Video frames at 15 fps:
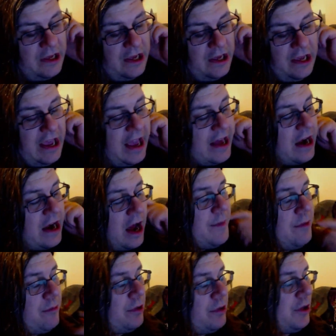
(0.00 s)
And I mean,
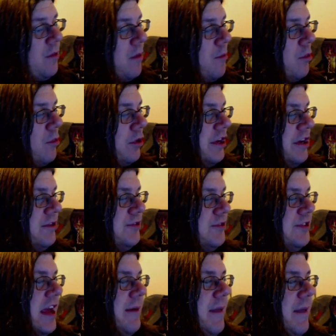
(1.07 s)
really, what more can you say
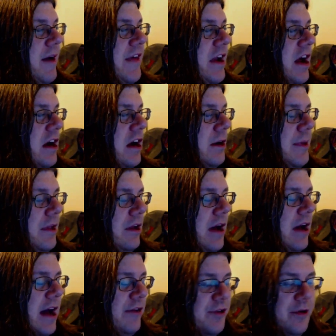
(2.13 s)
about that acapella
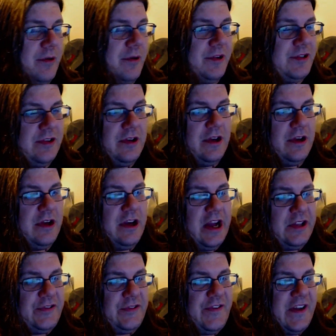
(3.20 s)
outro? It's
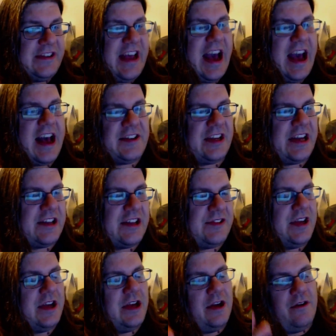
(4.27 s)
fantastic. It's
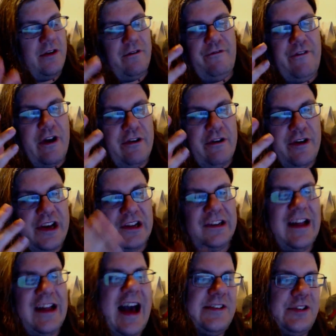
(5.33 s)
very
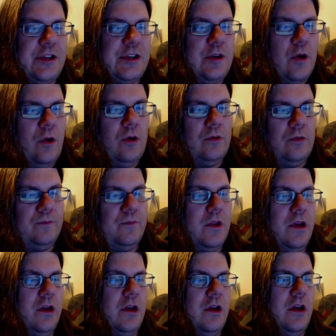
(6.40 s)
classical.
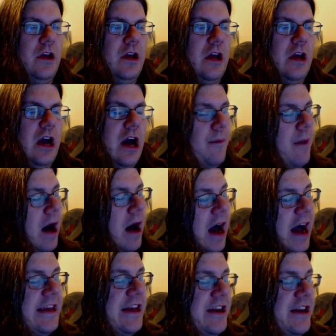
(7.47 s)
I
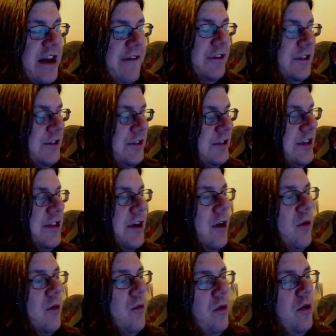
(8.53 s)
can definitely see
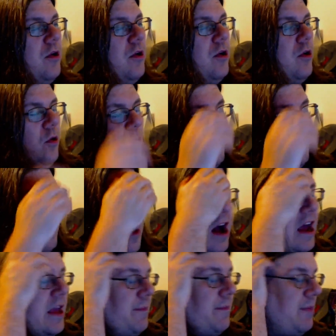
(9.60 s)
though
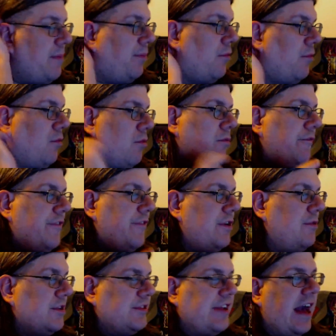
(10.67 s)
why people who review
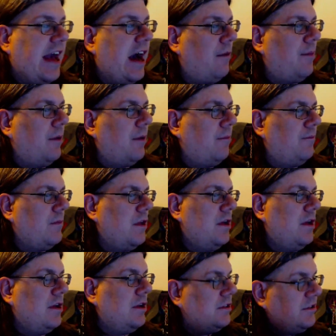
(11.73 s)
this album
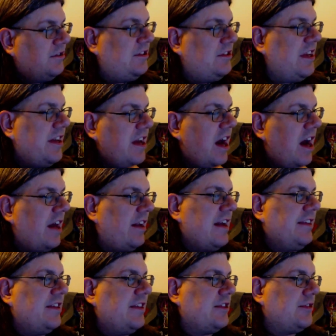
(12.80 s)
did not like
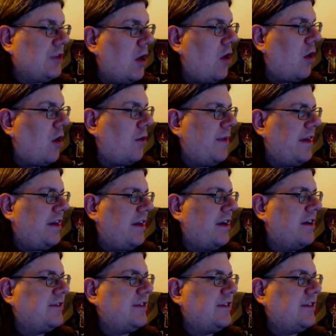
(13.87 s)
this song, because